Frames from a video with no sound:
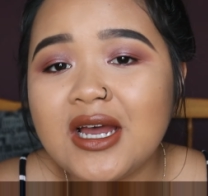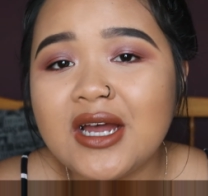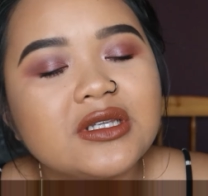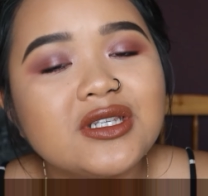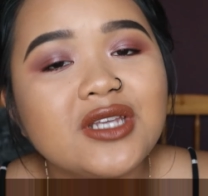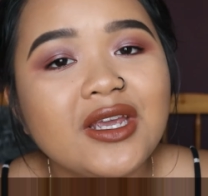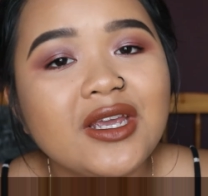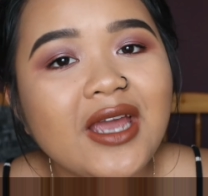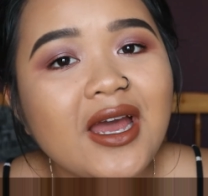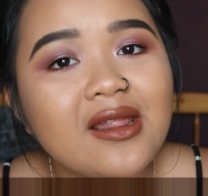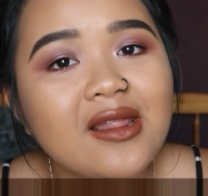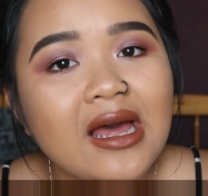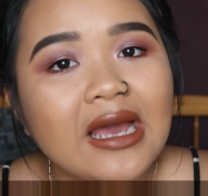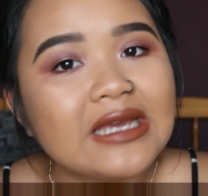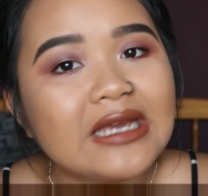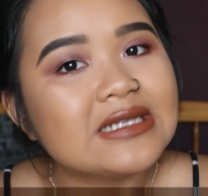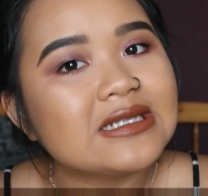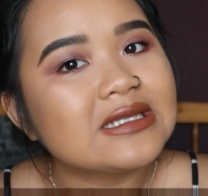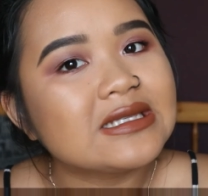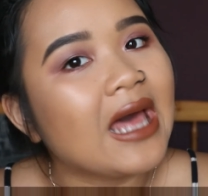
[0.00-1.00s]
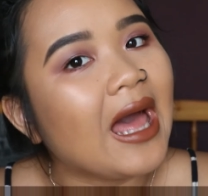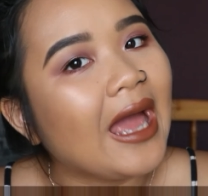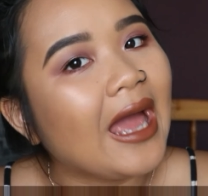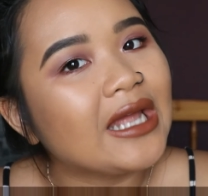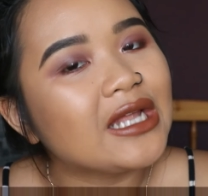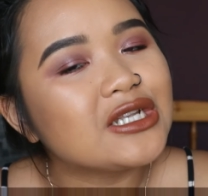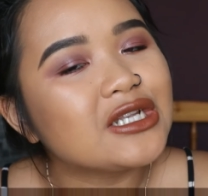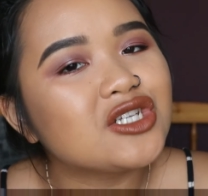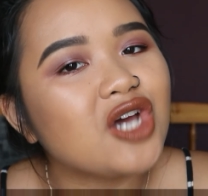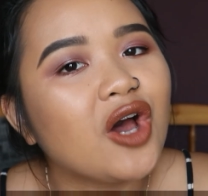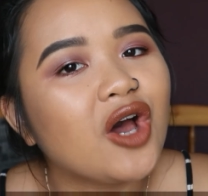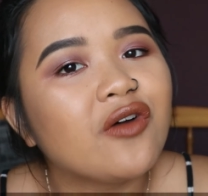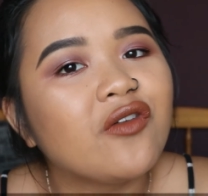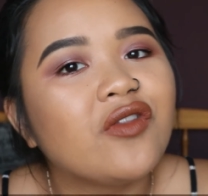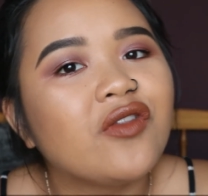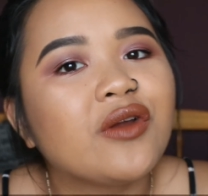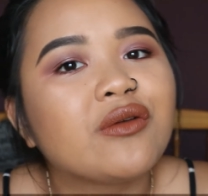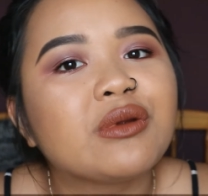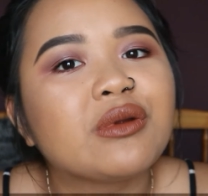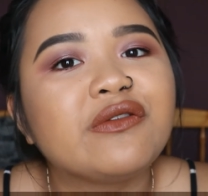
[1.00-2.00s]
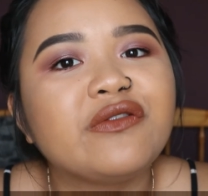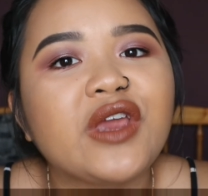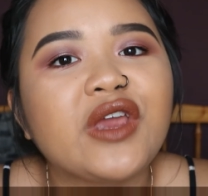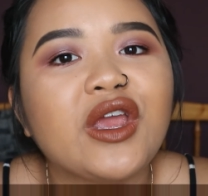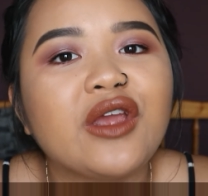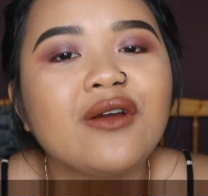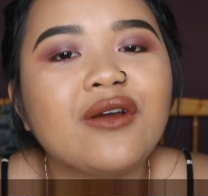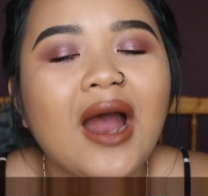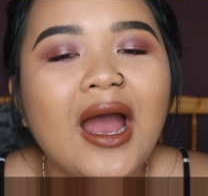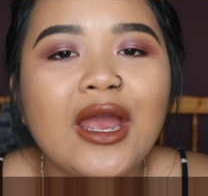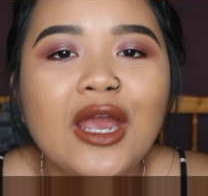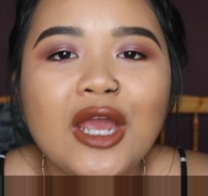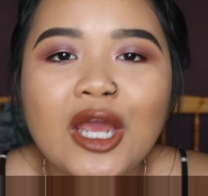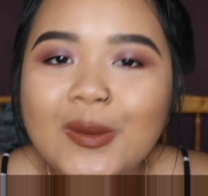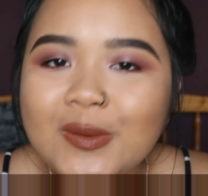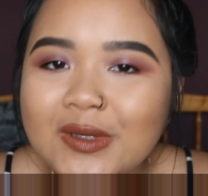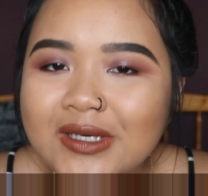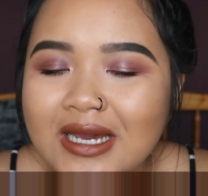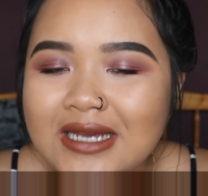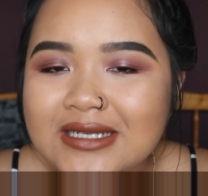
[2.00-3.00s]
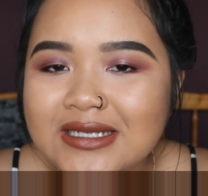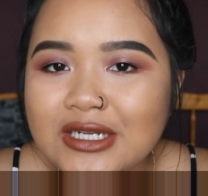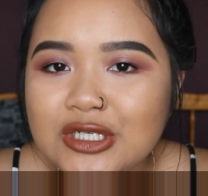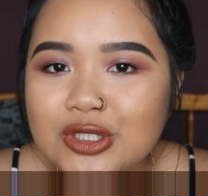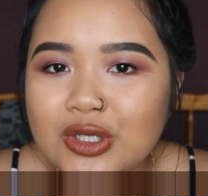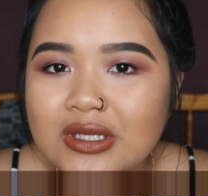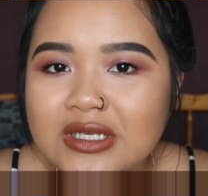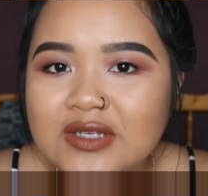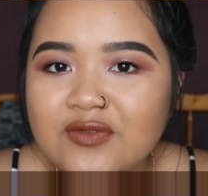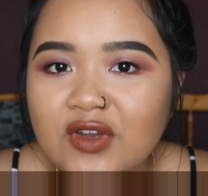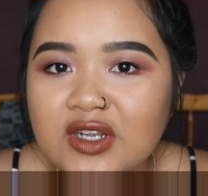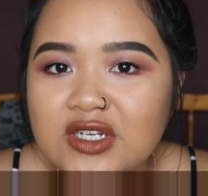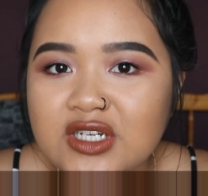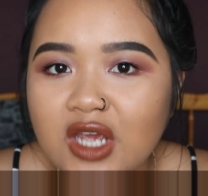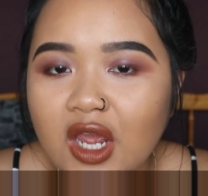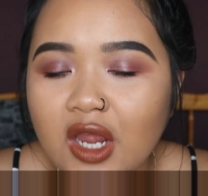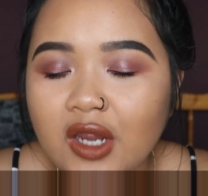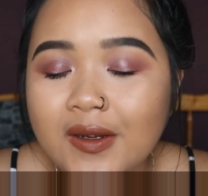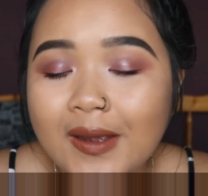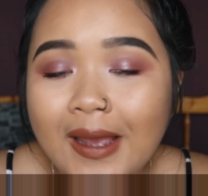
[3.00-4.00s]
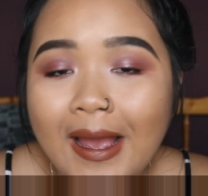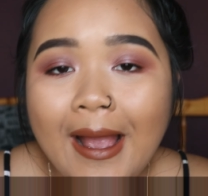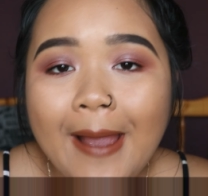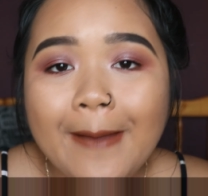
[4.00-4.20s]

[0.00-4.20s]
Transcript: So yeah, that is the end of the review. I hope you guys enjoyed this video.